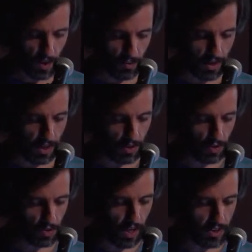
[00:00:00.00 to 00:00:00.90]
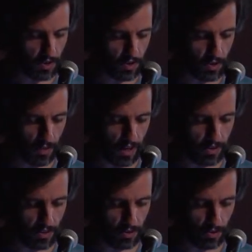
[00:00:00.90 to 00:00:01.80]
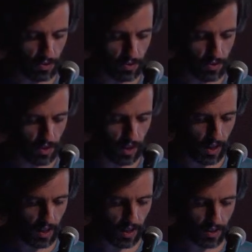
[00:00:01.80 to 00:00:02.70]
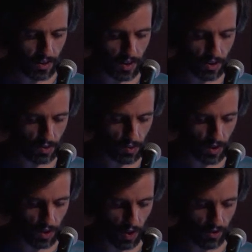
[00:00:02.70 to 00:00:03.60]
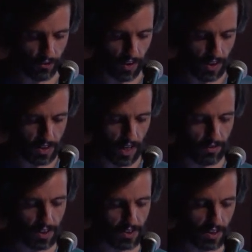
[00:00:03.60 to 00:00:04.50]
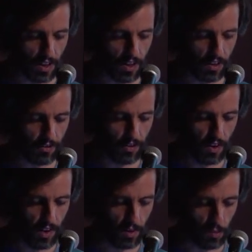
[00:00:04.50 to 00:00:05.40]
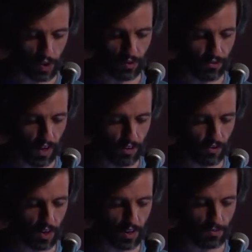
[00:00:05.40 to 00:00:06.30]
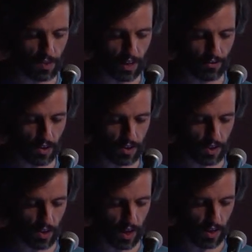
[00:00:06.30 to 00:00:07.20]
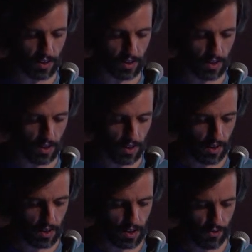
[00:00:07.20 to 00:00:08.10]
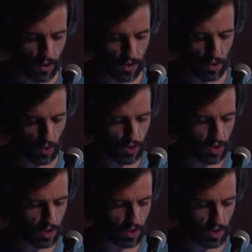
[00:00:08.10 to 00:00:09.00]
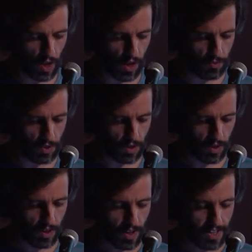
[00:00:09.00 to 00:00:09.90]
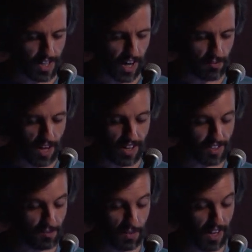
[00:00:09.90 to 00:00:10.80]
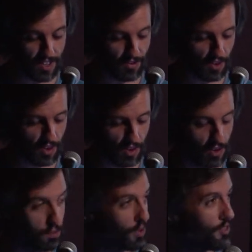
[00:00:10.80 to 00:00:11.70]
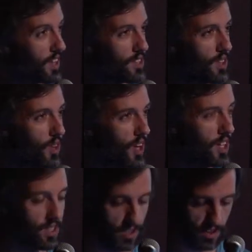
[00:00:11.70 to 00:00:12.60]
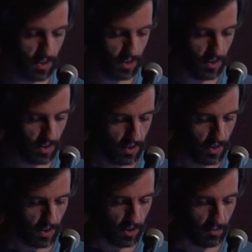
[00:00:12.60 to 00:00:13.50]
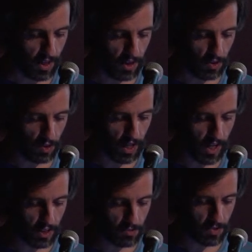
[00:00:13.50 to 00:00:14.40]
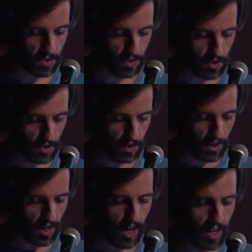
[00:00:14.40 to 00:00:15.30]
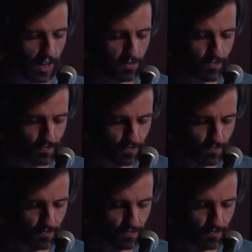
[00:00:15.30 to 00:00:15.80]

Americo tries to smile too. A, a young nurse with a long face, having seen enough and mortified for him, diverts her eyes. His father crosses his arms. Time hasn't passed for you, Professor Orestes. Americo gasps. I...